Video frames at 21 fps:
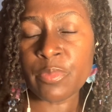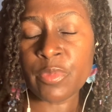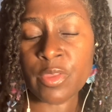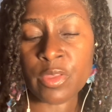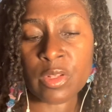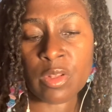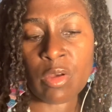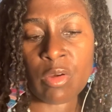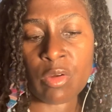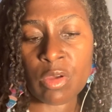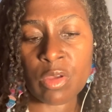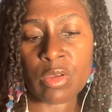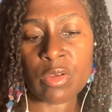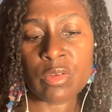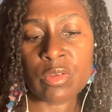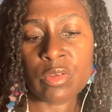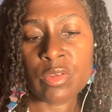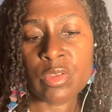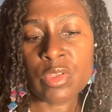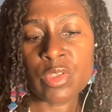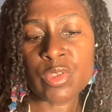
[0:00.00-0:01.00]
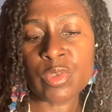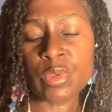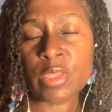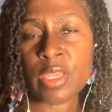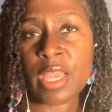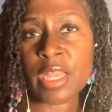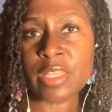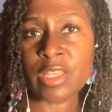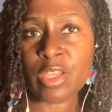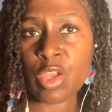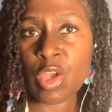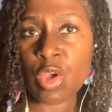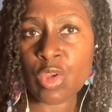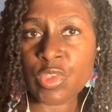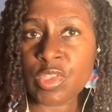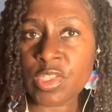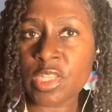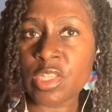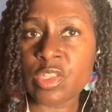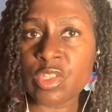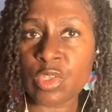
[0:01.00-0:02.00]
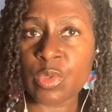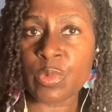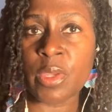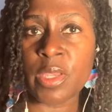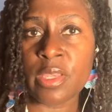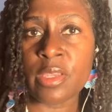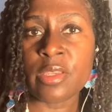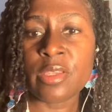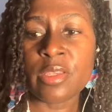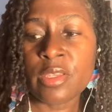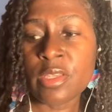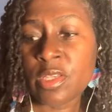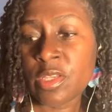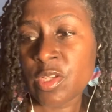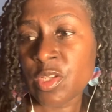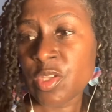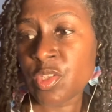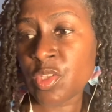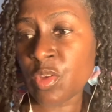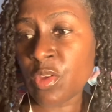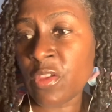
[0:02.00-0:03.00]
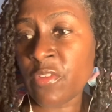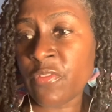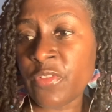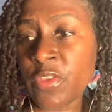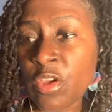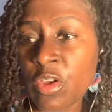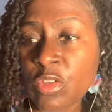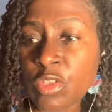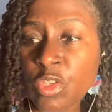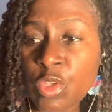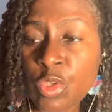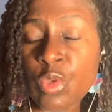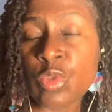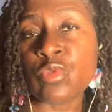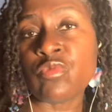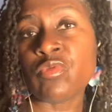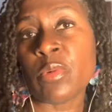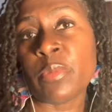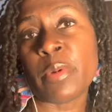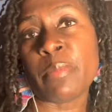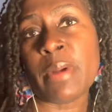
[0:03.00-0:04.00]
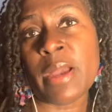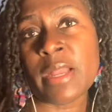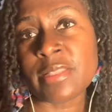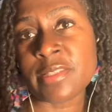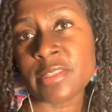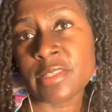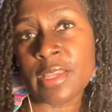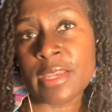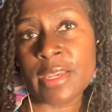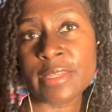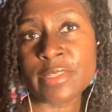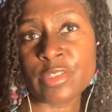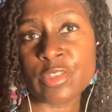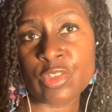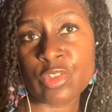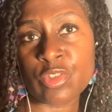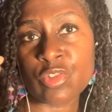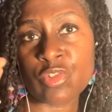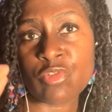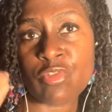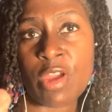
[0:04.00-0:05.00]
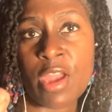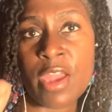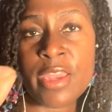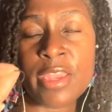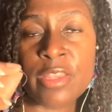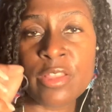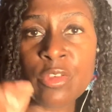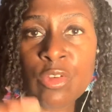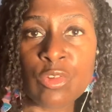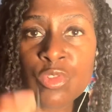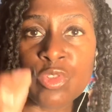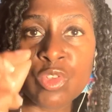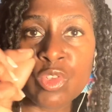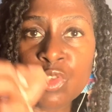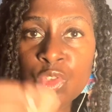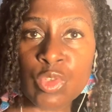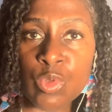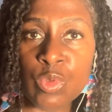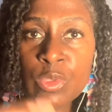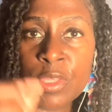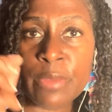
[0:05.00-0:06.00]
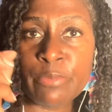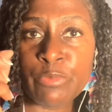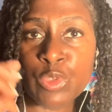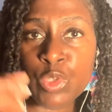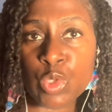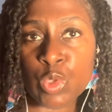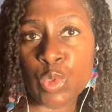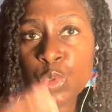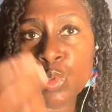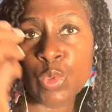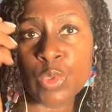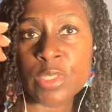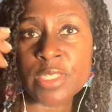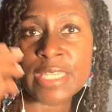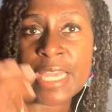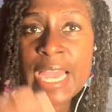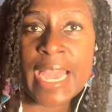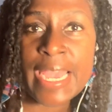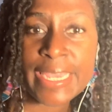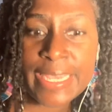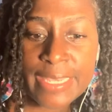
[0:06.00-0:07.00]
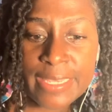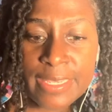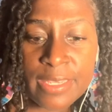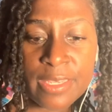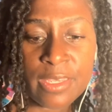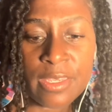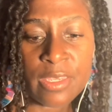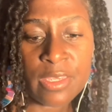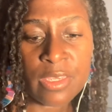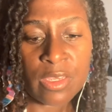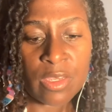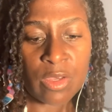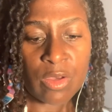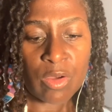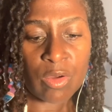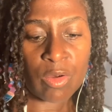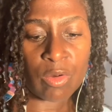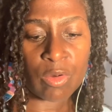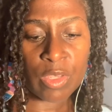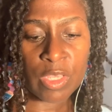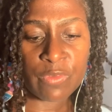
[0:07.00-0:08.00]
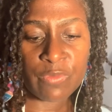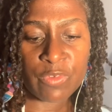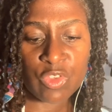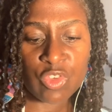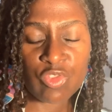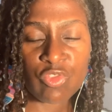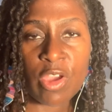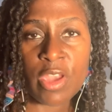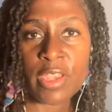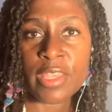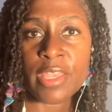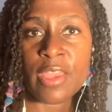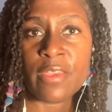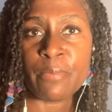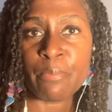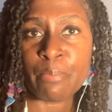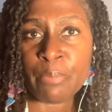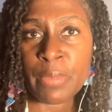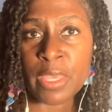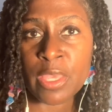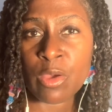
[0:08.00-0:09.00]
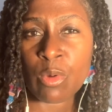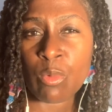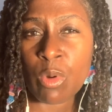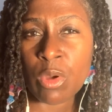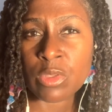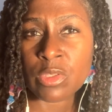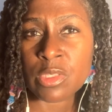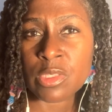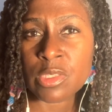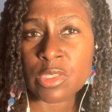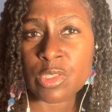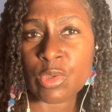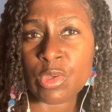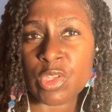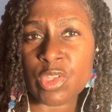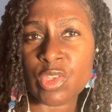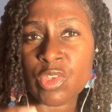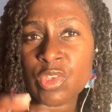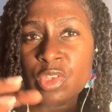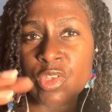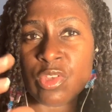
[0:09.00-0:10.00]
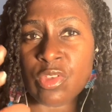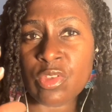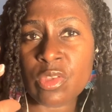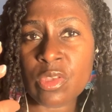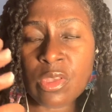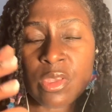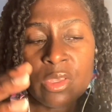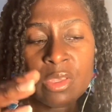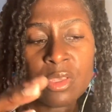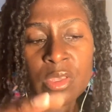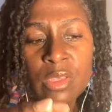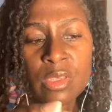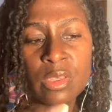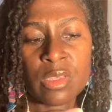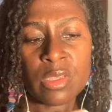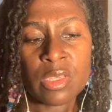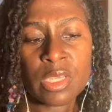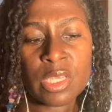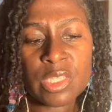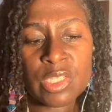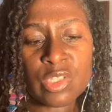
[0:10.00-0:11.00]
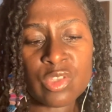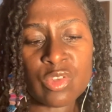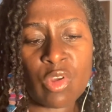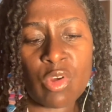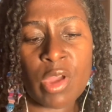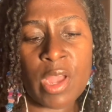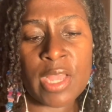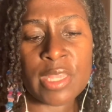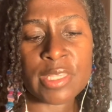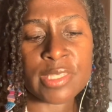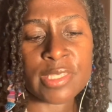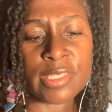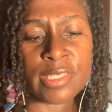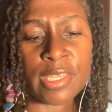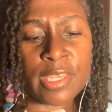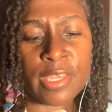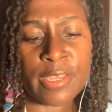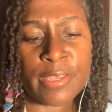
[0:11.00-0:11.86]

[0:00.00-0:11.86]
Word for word: lock. So it kind of cuts into it. So if you're going to use rubber bands, guys, just try not to do them too tight, or even try and get bigger ones so it doesn't, it's not as,